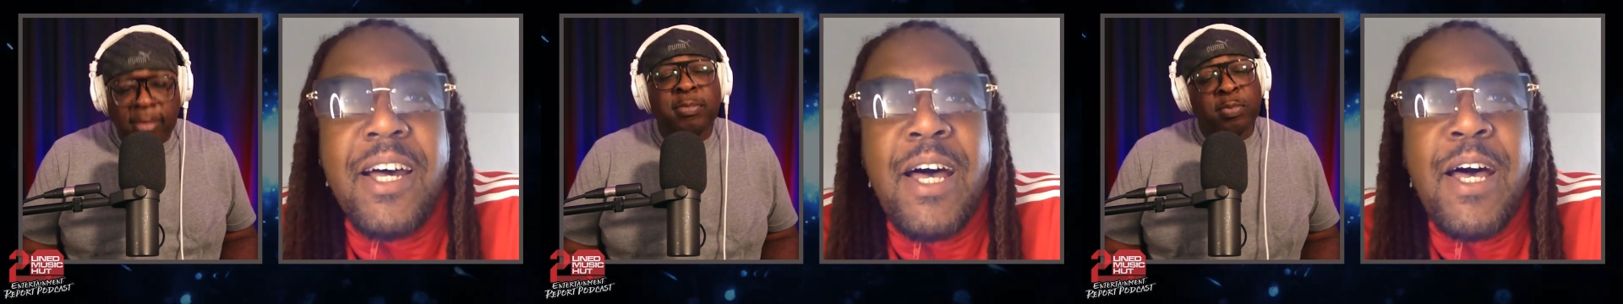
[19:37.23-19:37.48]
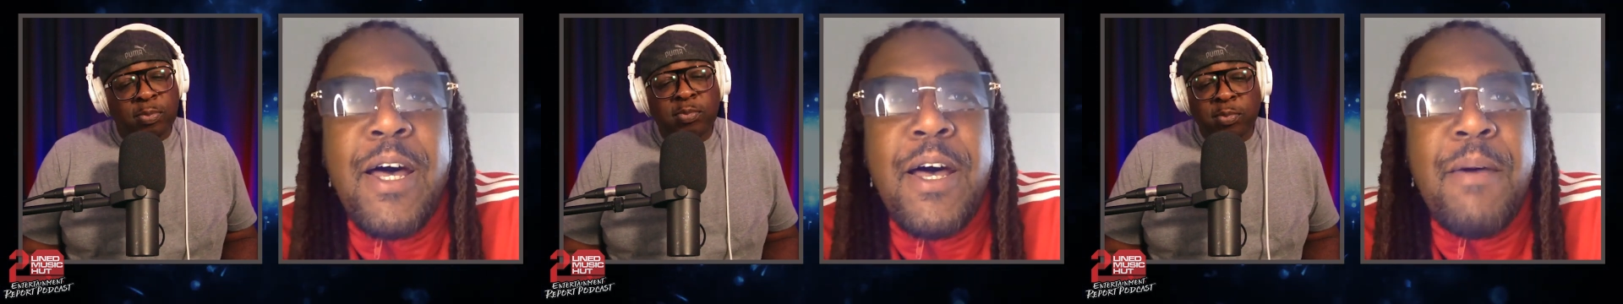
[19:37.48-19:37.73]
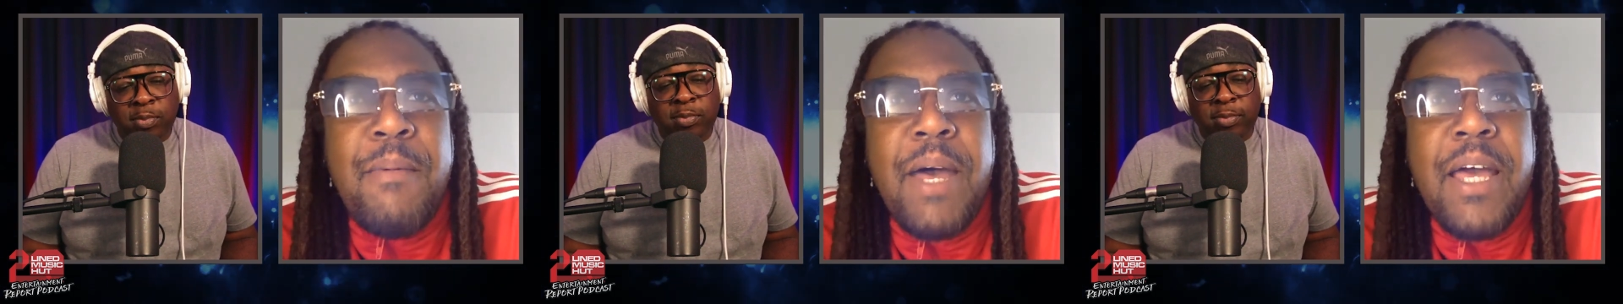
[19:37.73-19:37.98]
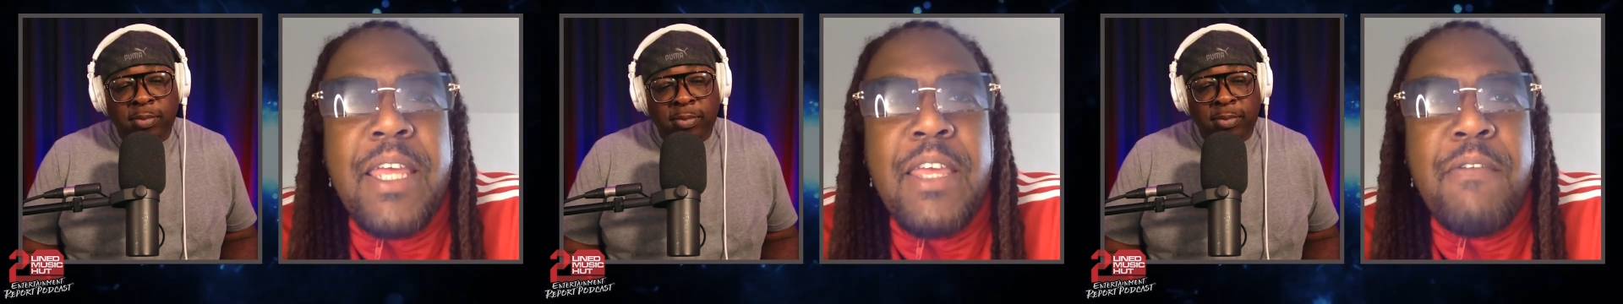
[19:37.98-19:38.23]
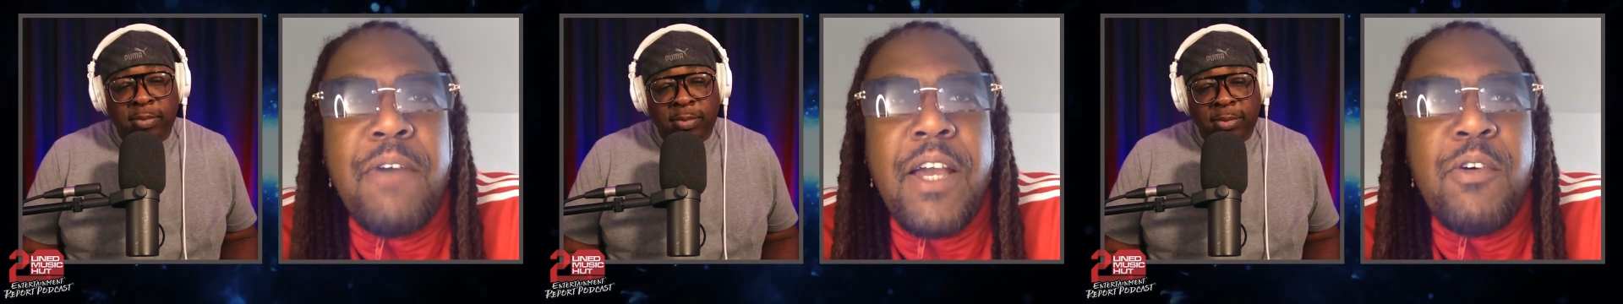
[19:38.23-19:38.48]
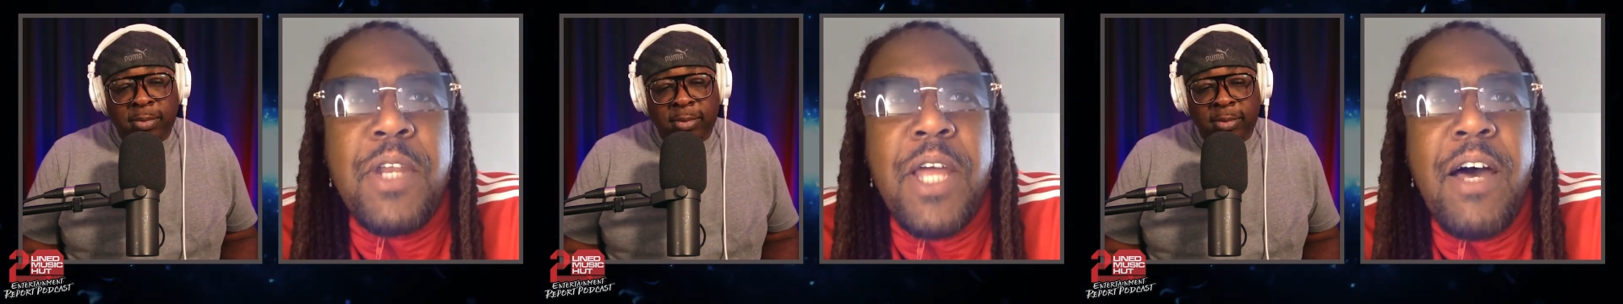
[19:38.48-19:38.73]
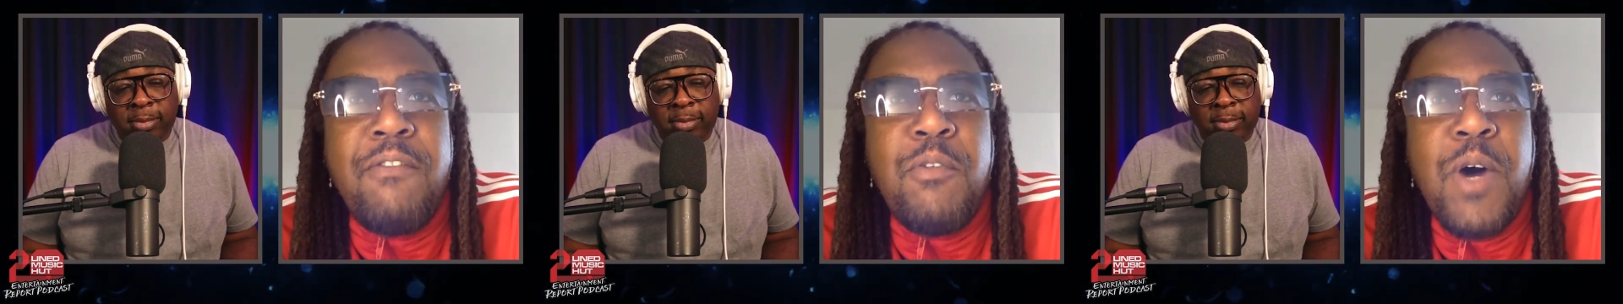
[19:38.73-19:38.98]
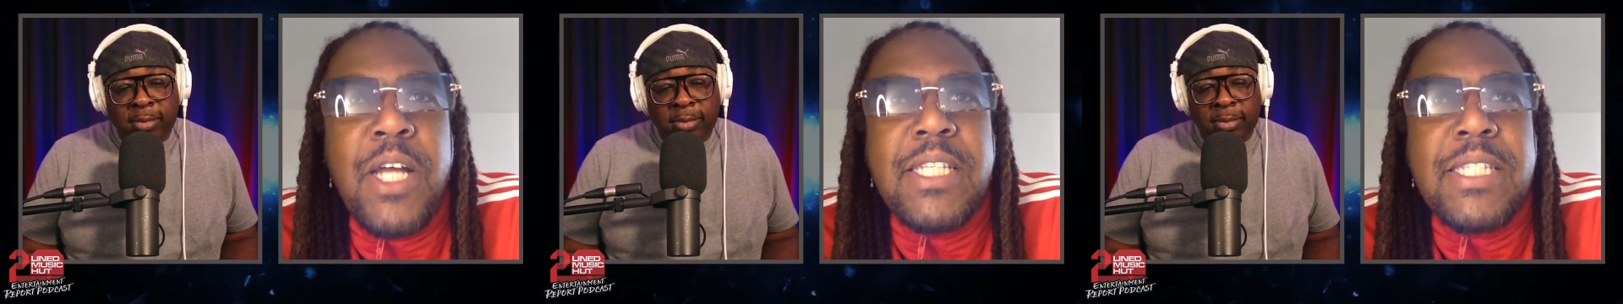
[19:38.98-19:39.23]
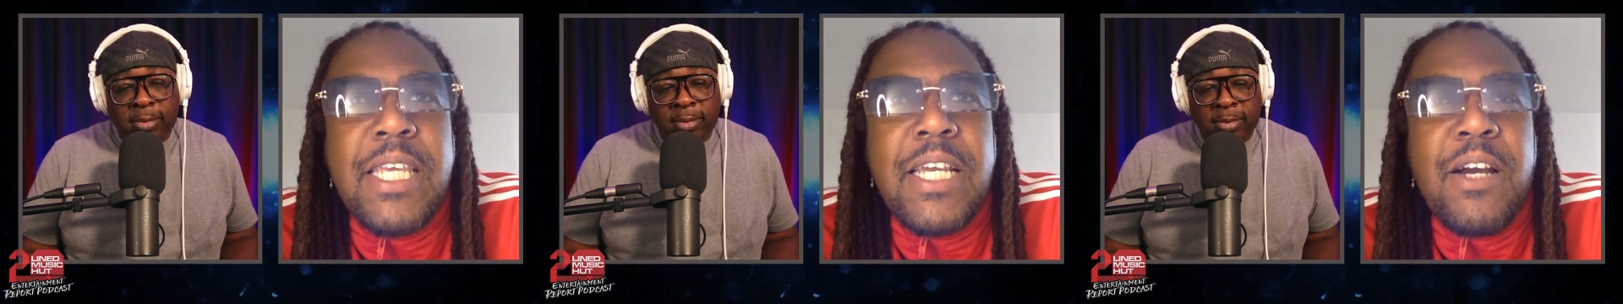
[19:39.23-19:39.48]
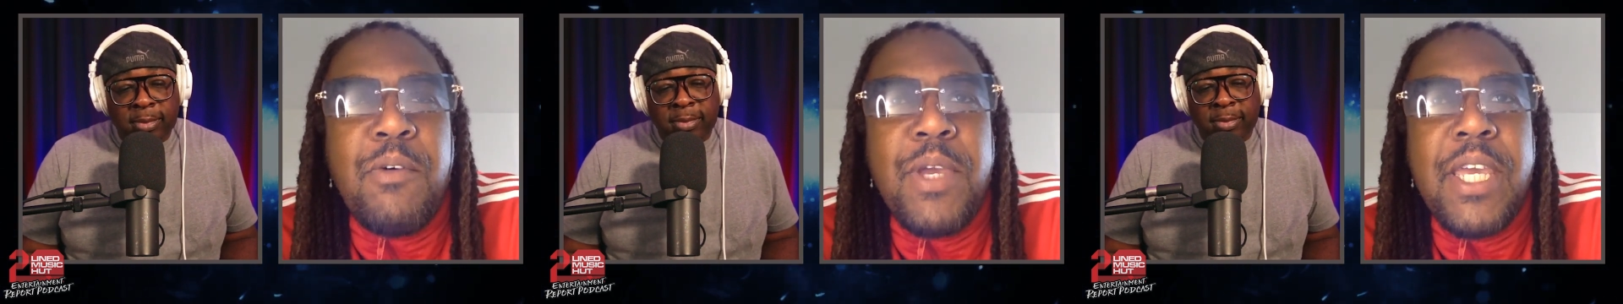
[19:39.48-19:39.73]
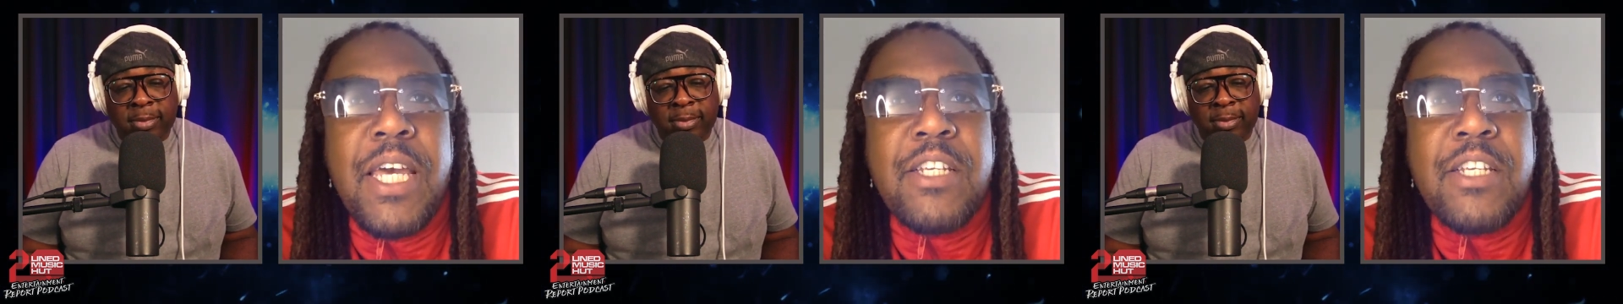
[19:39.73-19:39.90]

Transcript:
Speaker 1: Um, if I could have one takeaway,